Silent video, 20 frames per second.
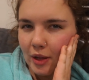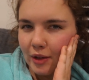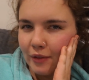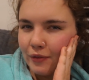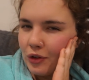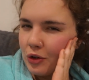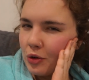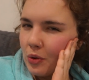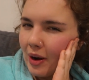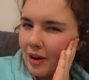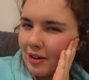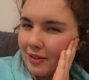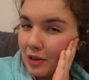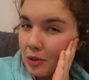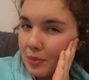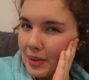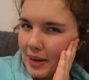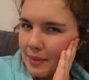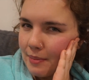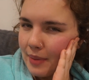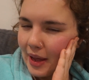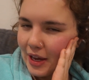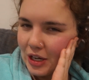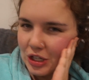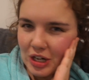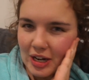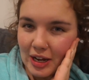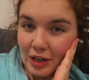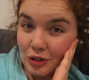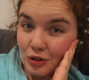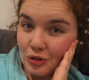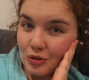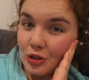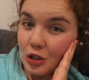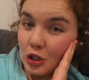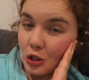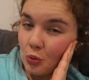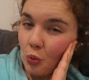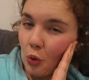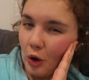if you are a little bit impatient and
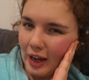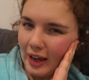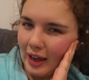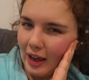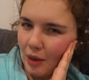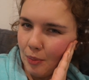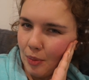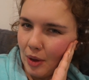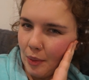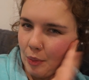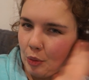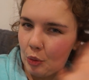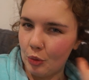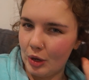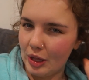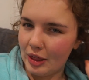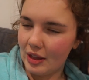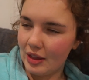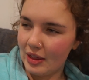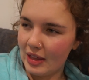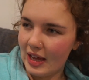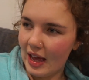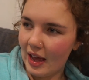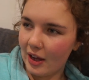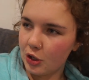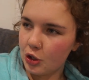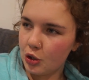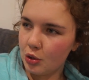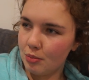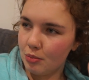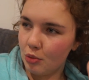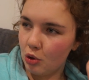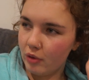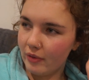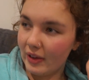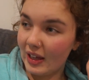just wanna keep up with the actual move